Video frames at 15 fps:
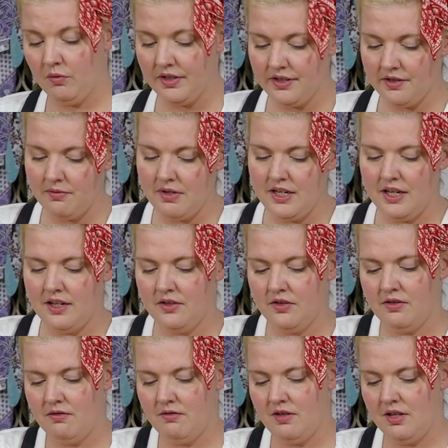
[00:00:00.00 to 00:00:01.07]
once we get
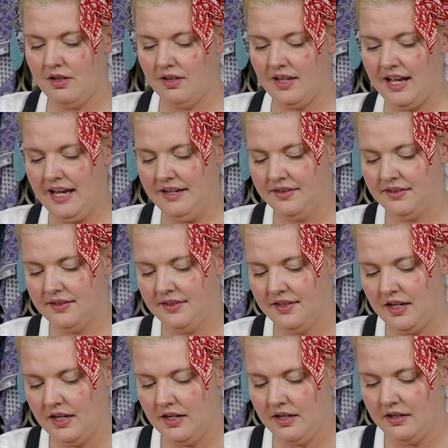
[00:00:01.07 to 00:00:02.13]
to the last,
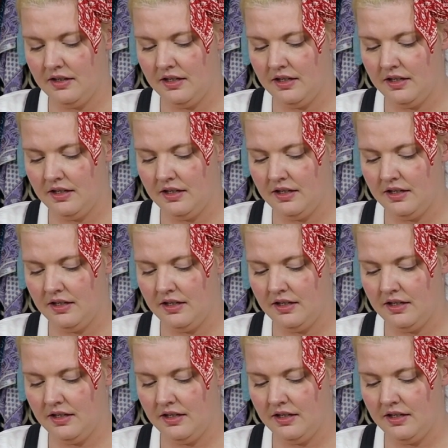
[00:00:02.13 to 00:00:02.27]
say,